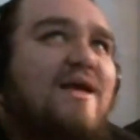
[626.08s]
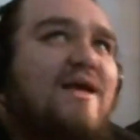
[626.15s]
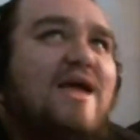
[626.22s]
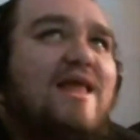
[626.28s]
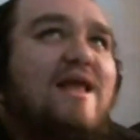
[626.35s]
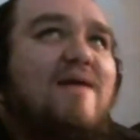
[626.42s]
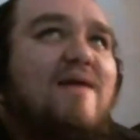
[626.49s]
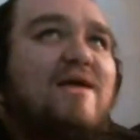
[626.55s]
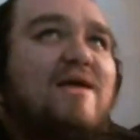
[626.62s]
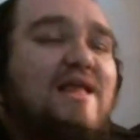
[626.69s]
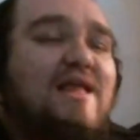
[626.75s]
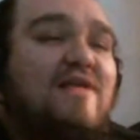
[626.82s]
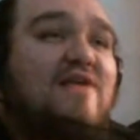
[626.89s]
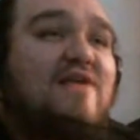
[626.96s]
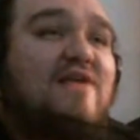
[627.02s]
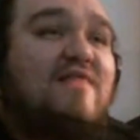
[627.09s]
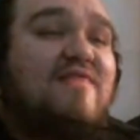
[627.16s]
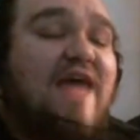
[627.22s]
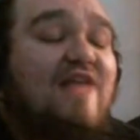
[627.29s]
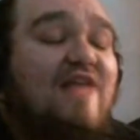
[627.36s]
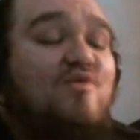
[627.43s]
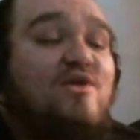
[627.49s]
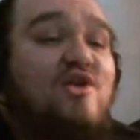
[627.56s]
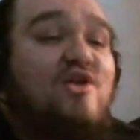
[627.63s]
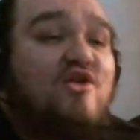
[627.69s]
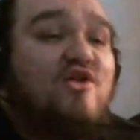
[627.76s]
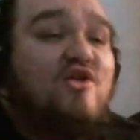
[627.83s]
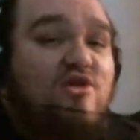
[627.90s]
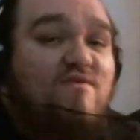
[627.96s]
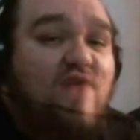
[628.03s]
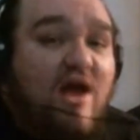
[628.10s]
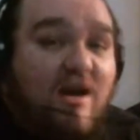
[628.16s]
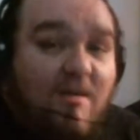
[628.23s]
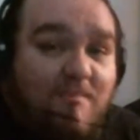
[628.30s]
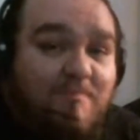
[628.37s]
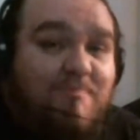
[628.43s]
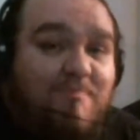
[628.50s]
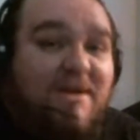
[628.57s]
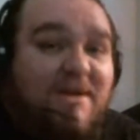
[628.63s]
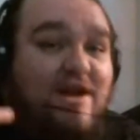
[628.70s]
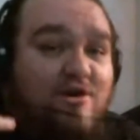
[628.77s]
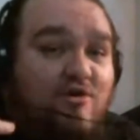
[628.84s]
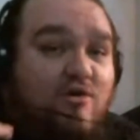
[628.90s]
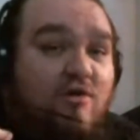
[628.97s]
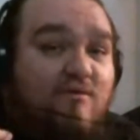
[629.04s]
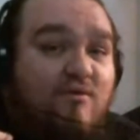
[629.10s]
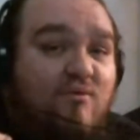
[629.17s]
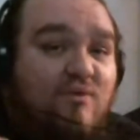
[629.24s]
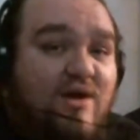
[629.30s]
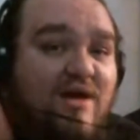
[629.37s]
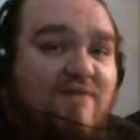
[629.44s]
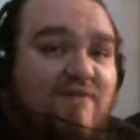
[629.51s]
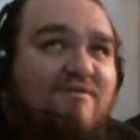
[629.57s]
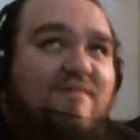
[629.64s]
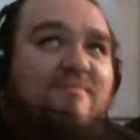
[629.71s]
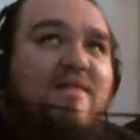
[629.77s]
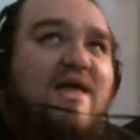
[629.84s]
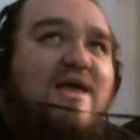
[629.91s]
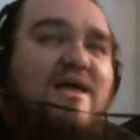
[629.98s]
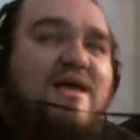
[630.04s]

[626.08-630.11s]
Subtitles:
And he said, "That's when you know you've got a banger of a riff." I'm like,